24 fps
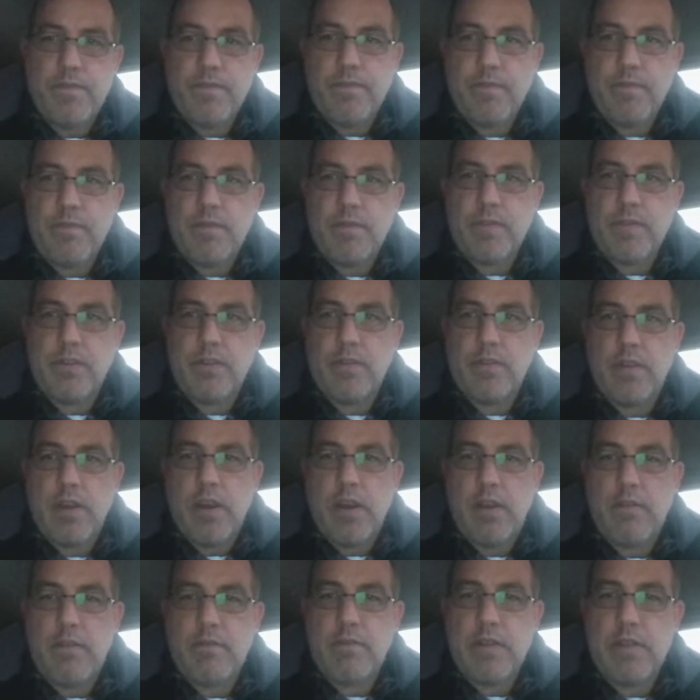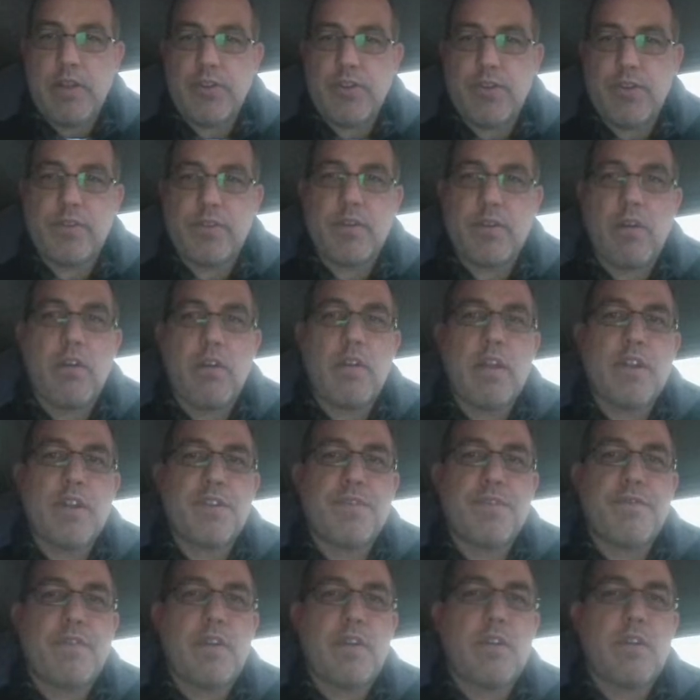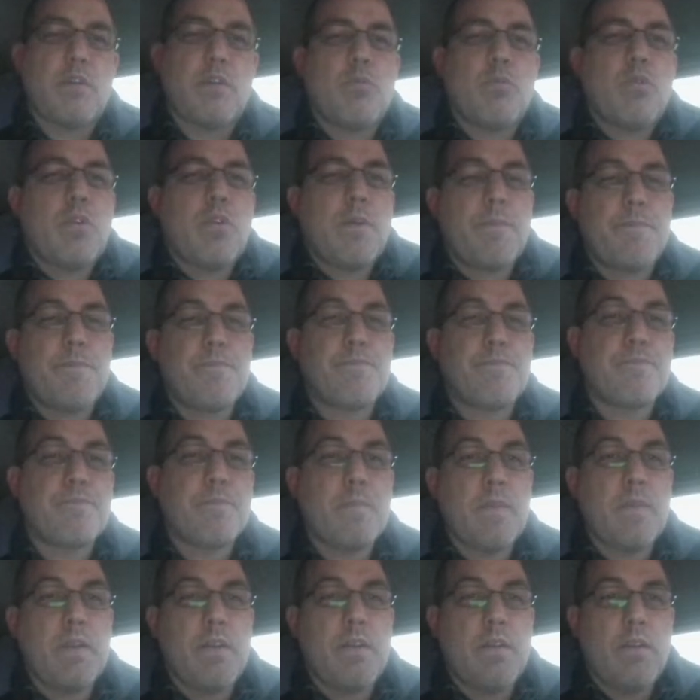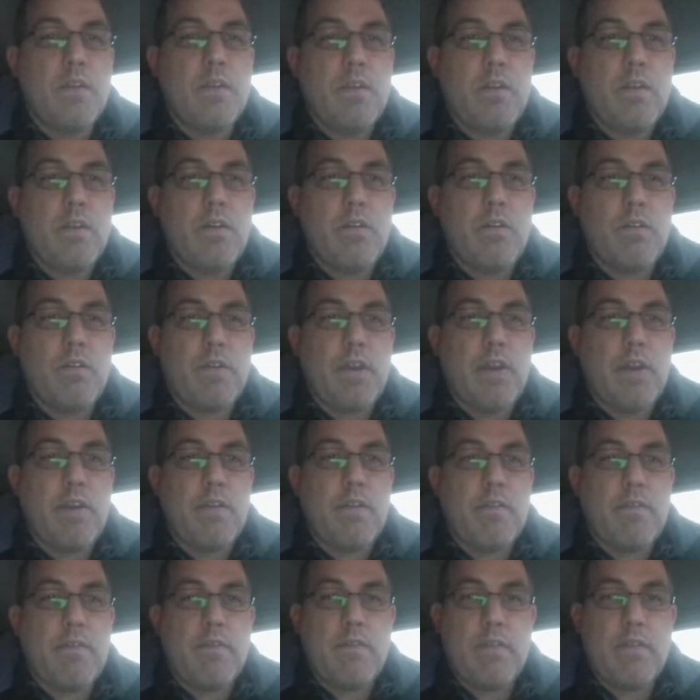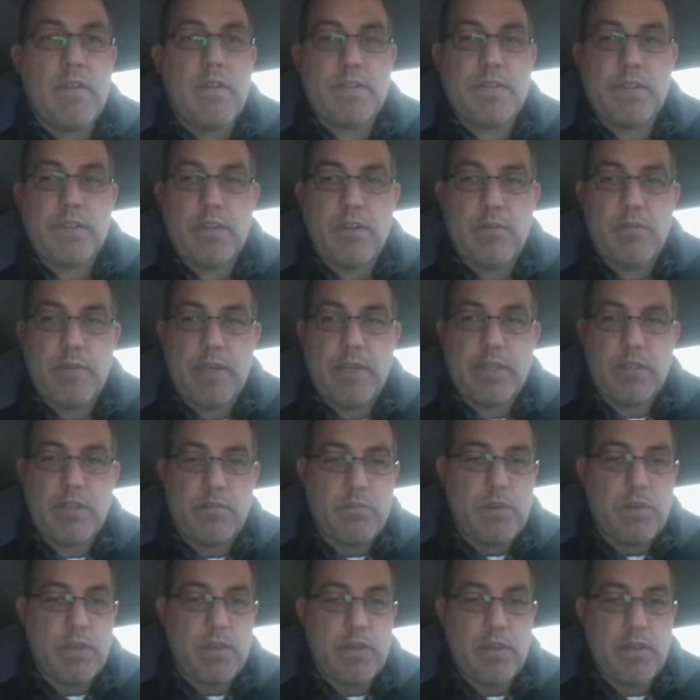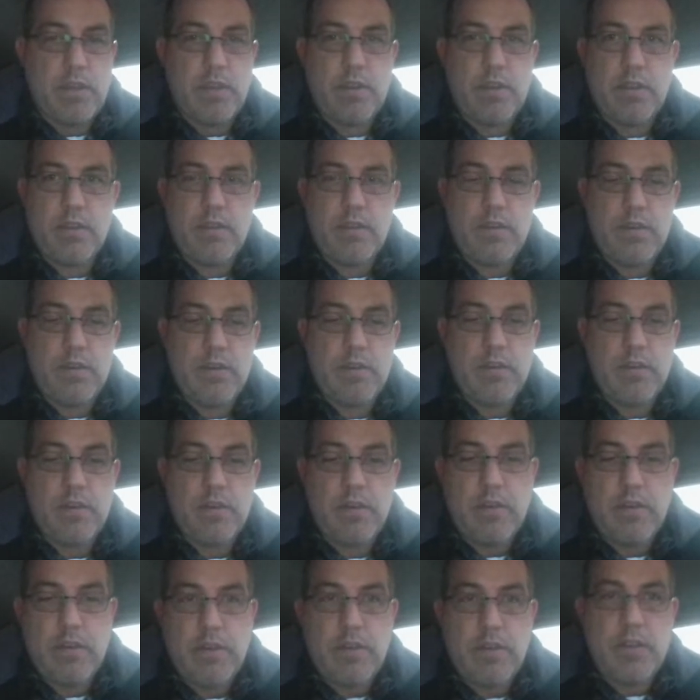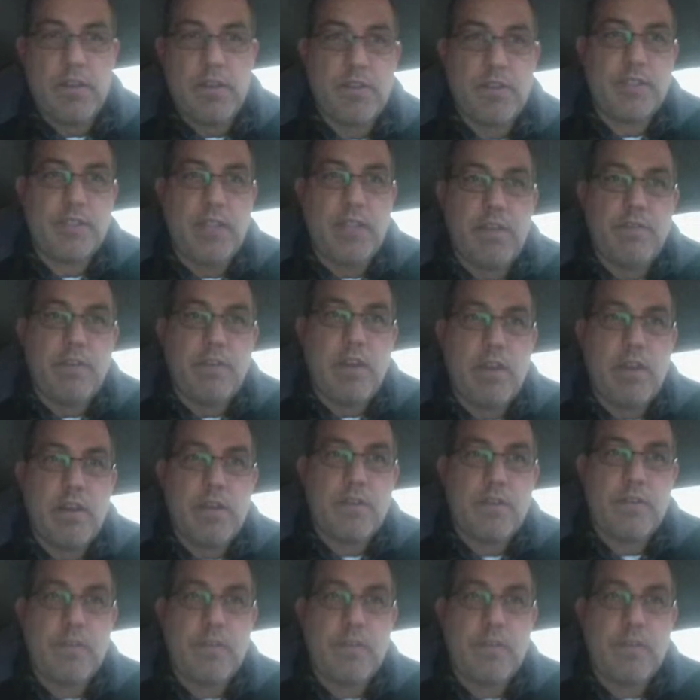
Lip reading: Let's do that. That should flare a little more. Okay, let's go back to let's save that.